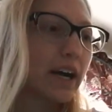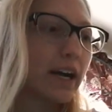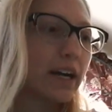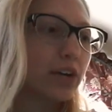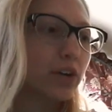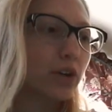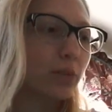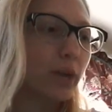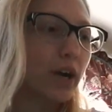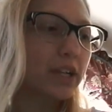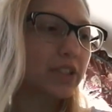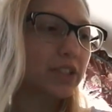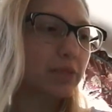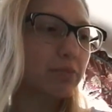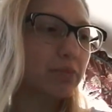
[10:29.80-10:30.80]
A
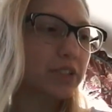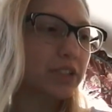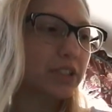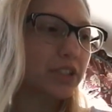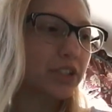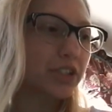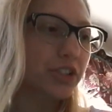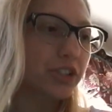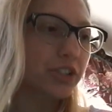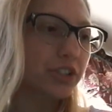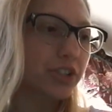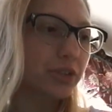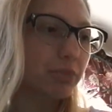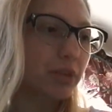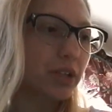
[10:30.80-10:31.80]
corrected petition
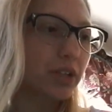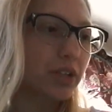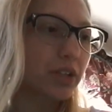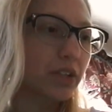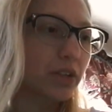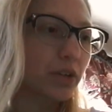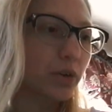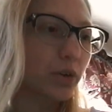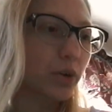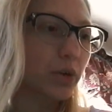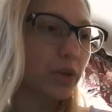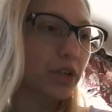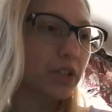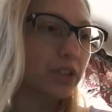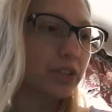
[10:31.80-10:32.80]
submitted in
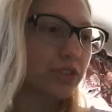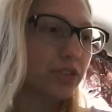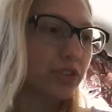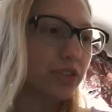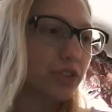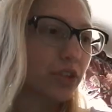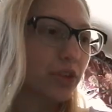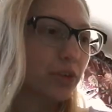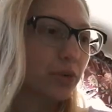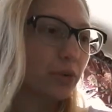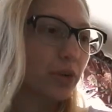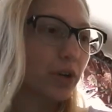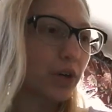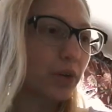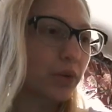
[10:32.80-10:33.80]
accordance
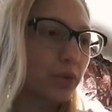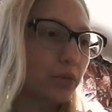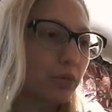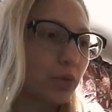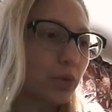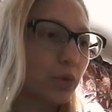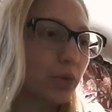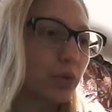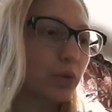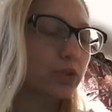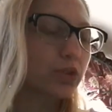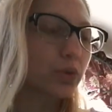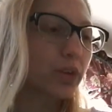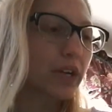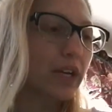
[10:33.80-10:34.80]
with Rule
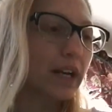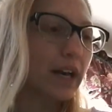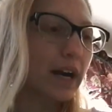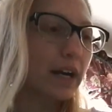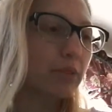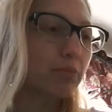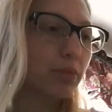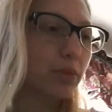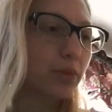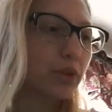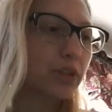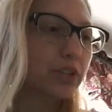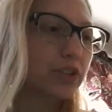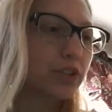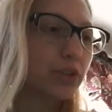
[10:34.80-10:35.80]

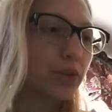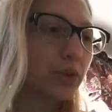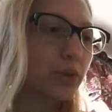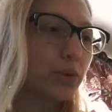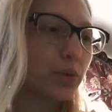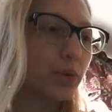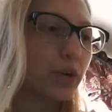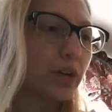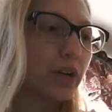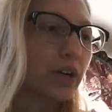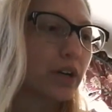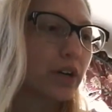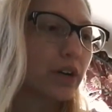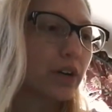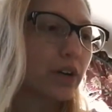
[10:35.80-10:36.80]
29.2
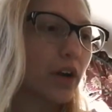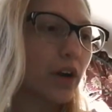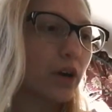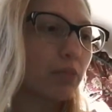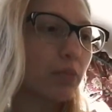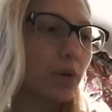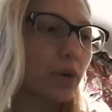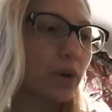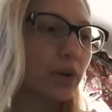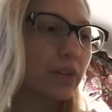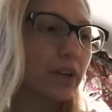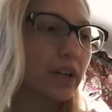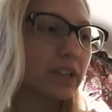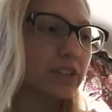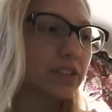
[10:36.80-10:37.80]
no more
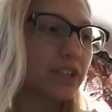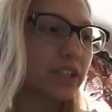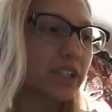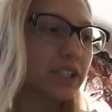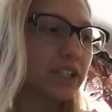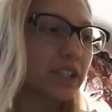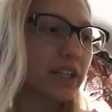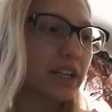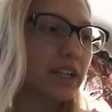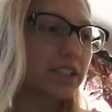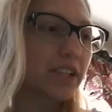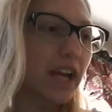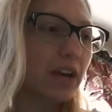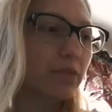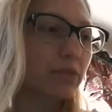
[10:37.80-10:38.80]
than 60
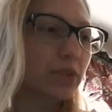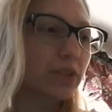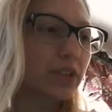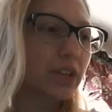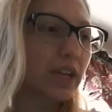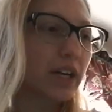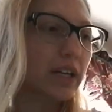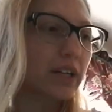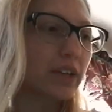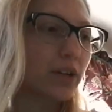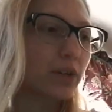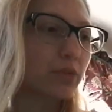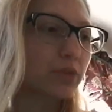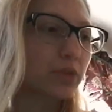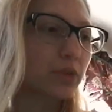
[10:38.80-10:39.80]
days after the date
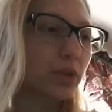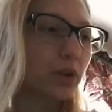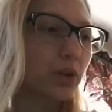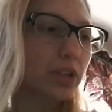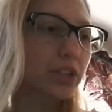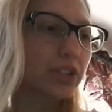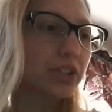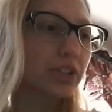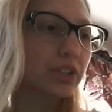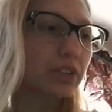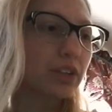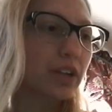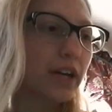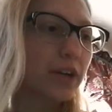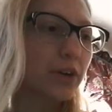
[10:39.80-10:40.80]
of the clerk's
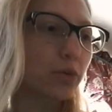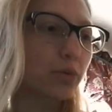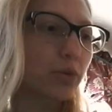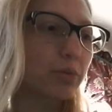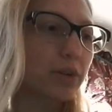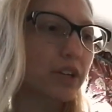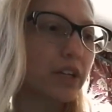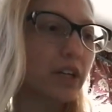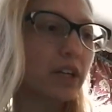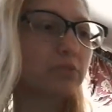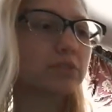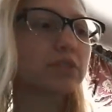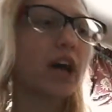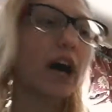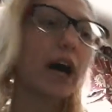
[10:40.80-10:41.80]
letter will be deemed
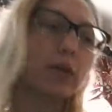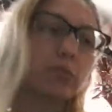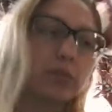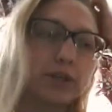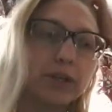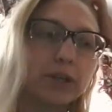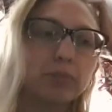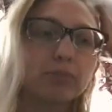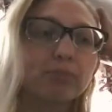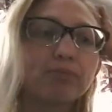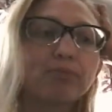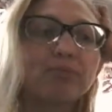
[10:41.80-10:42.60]
timely.